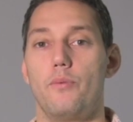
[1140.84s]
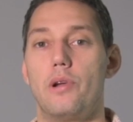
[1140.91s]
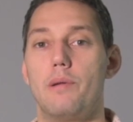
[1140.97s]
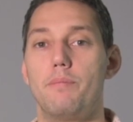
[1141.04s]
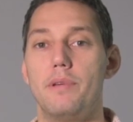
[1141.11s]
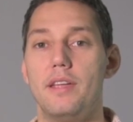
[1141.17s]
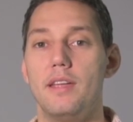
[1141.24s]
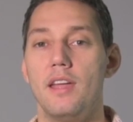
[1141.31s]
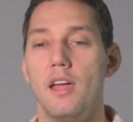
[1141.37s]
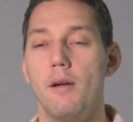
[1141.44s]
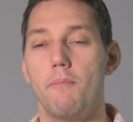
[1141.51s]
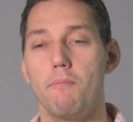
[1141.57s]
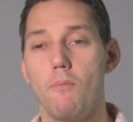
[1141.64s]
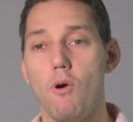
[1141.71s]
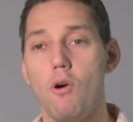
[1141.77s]
will be
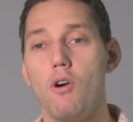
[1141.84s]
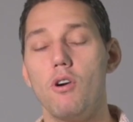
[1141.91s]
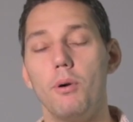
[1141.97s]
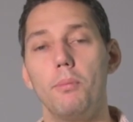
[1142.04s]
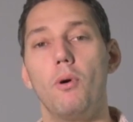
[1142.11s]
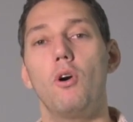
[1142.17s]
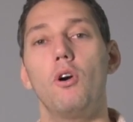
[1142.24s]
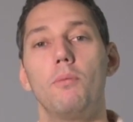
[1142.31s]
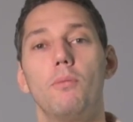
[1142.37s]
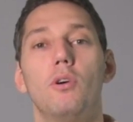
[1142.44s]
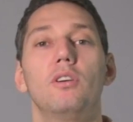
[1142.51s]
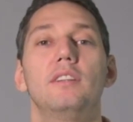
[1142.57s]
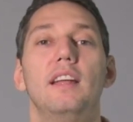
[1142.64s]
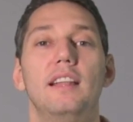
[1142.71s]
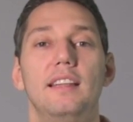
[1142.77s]

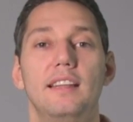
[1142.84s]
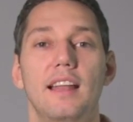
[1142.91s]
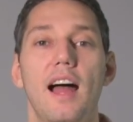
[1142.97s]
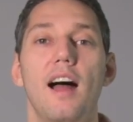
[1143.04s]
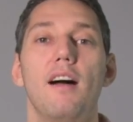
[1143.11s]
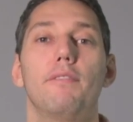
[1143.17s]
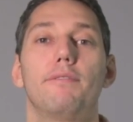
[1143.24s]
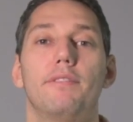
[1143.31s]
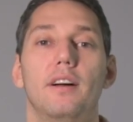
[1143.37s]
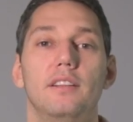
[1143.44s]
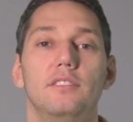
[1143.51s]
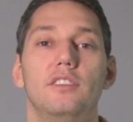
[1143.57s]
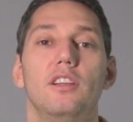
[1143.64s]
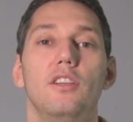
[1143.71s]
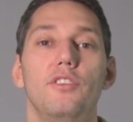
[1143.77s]
more than enough
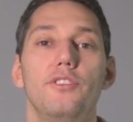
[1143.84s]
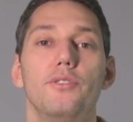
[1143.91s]
until